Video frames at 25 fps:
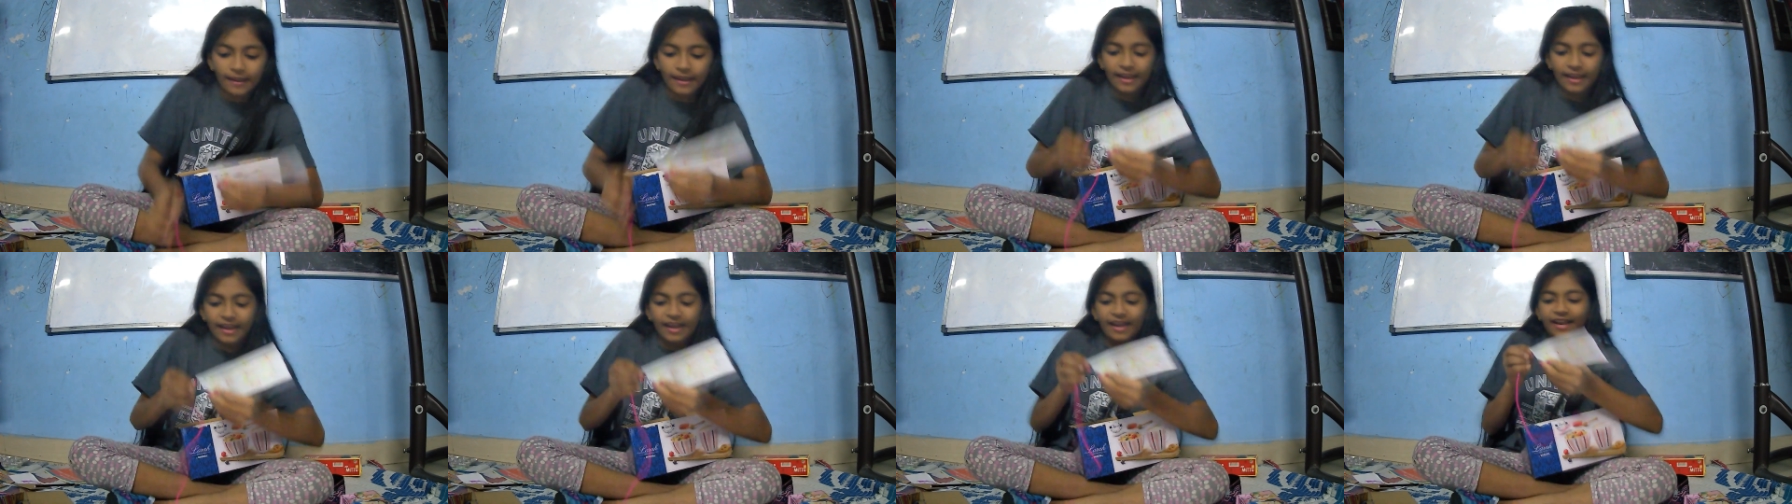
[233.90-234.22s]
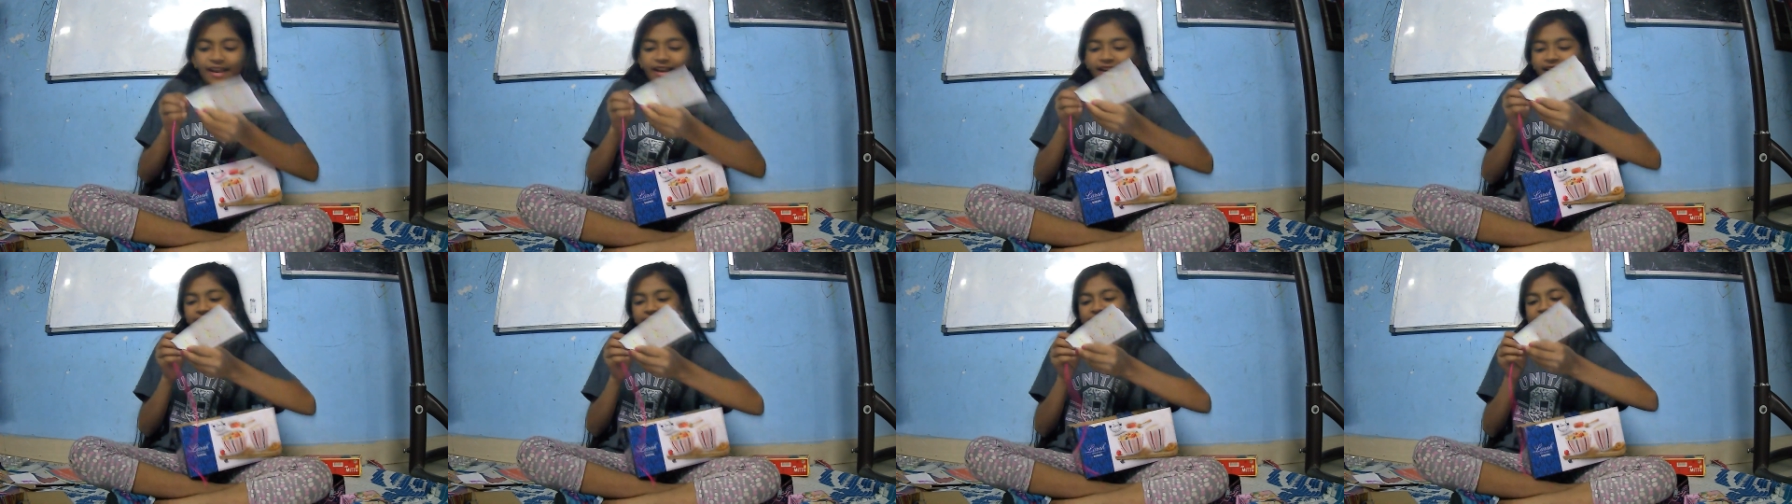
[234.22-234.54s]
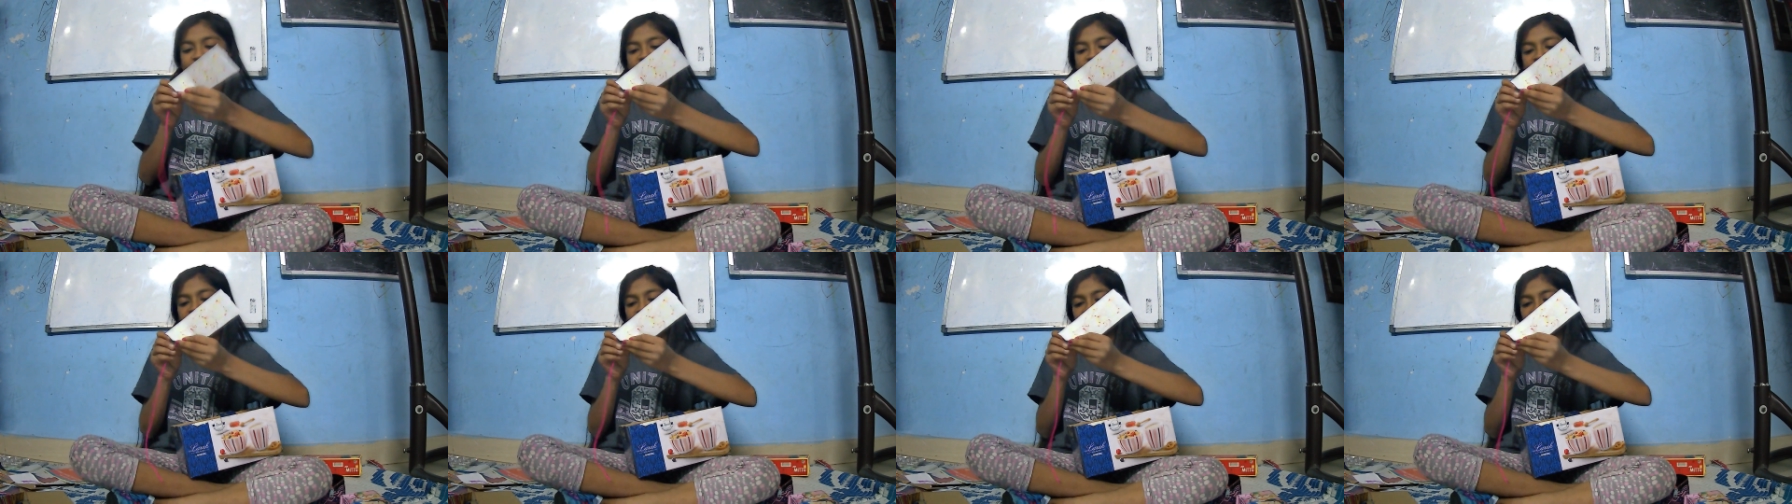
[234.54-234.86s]

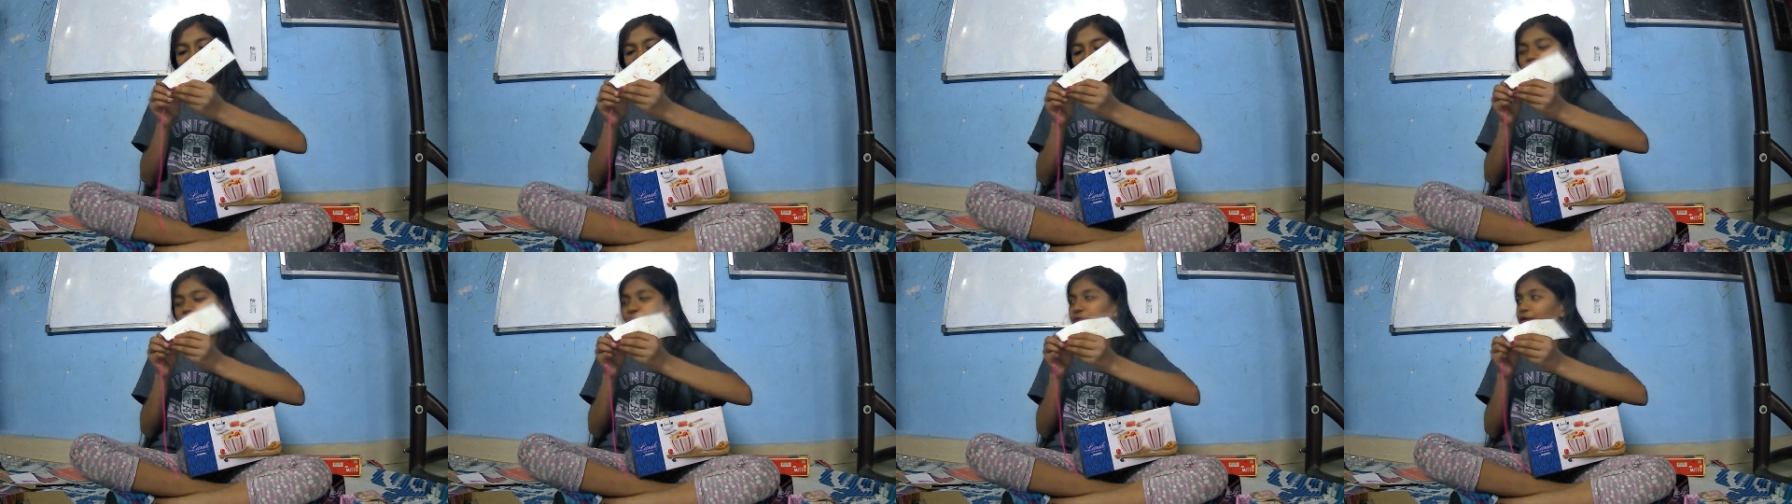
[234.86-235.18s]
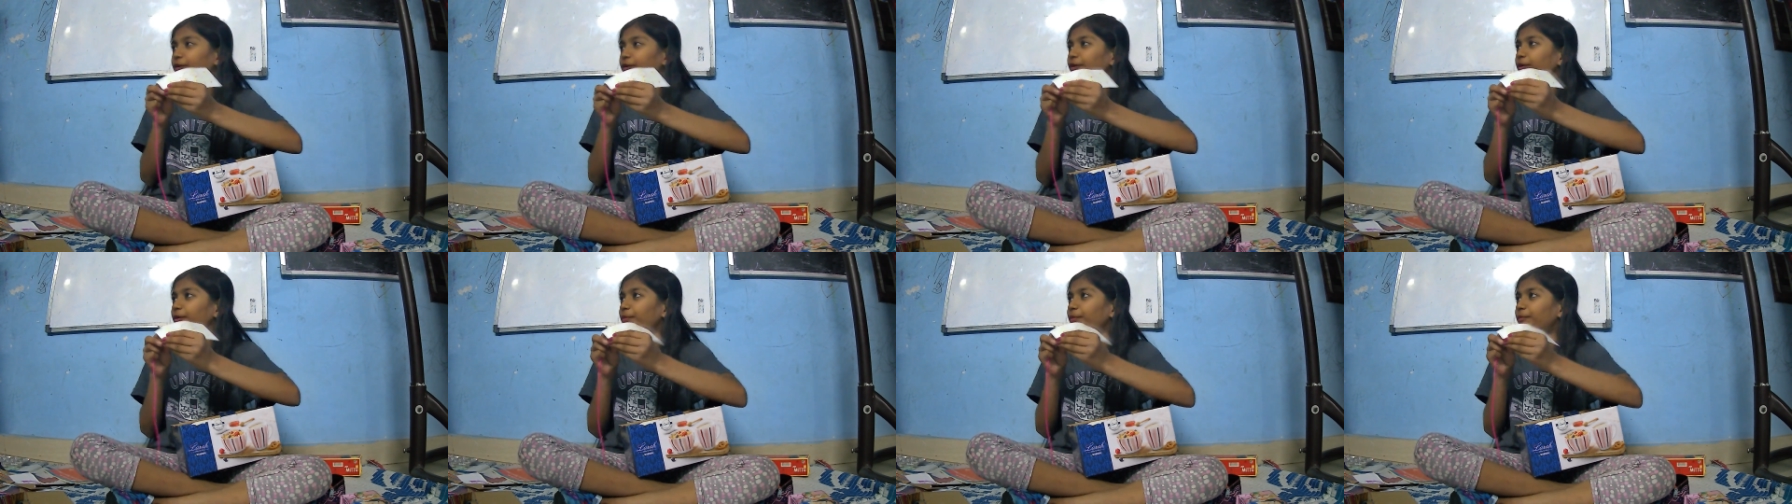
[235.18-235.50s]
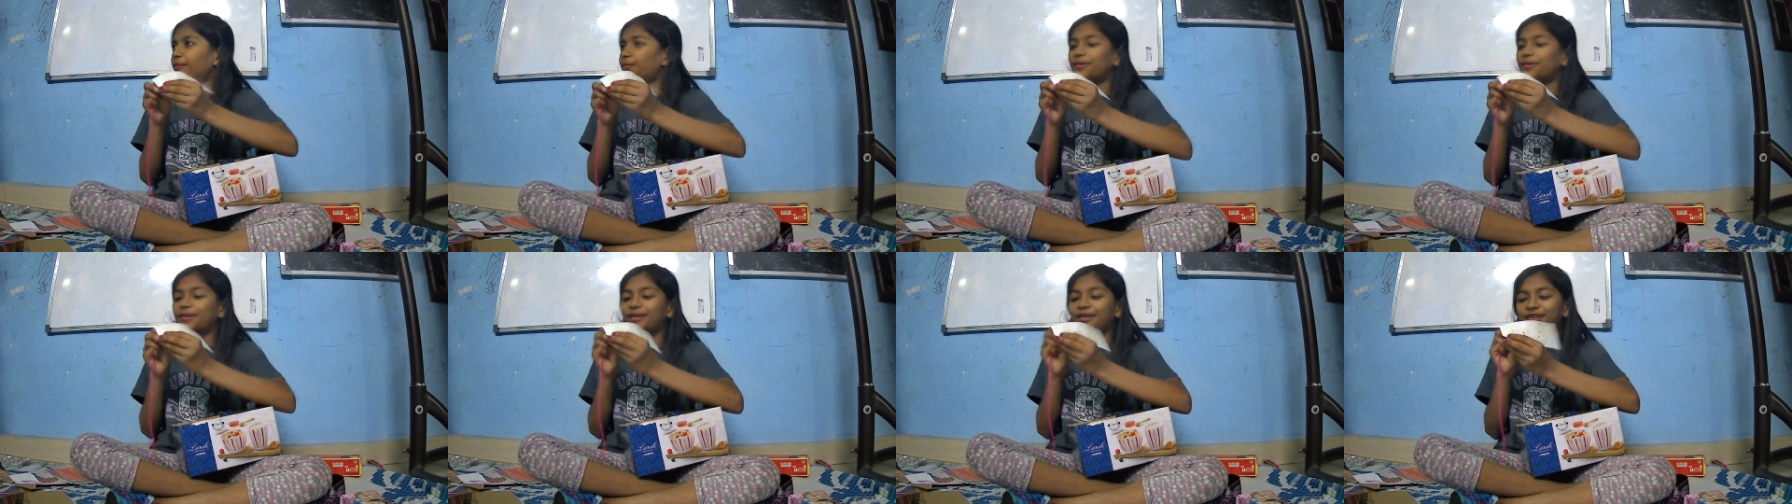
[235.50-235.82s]
and you have to
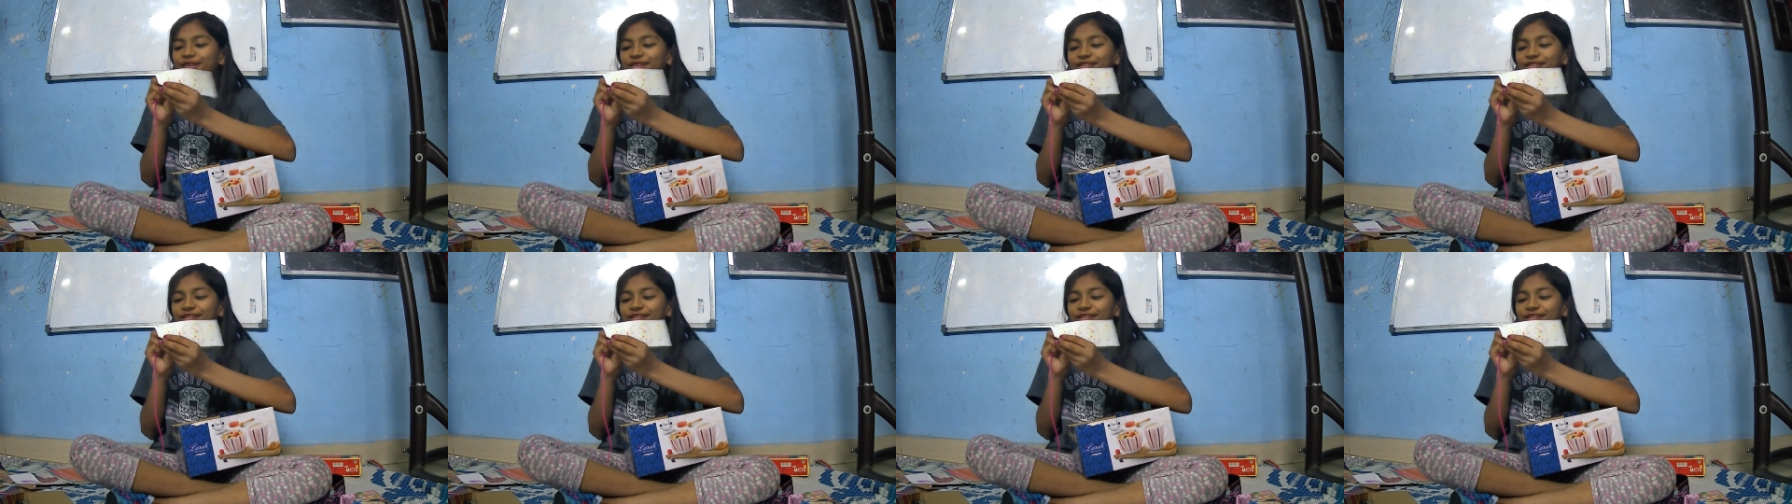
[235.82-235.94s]
put your